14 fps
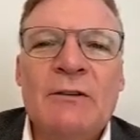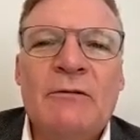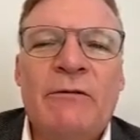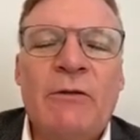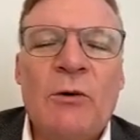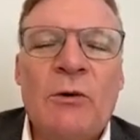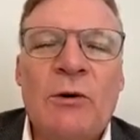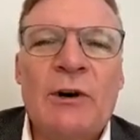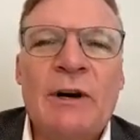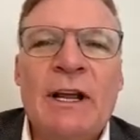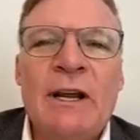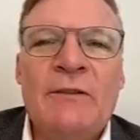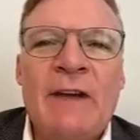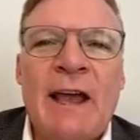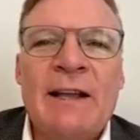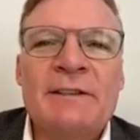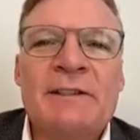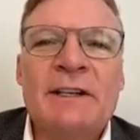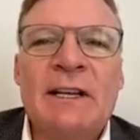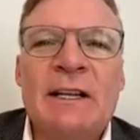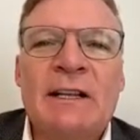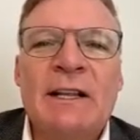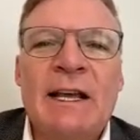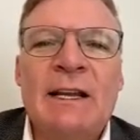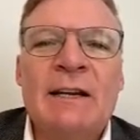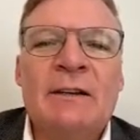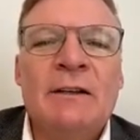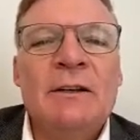for advancing
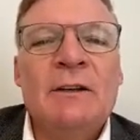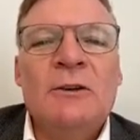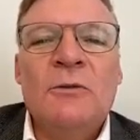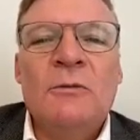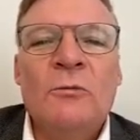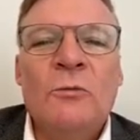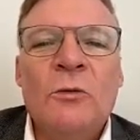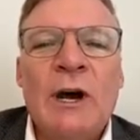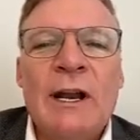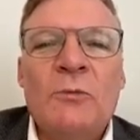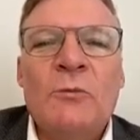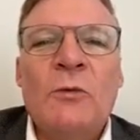than what it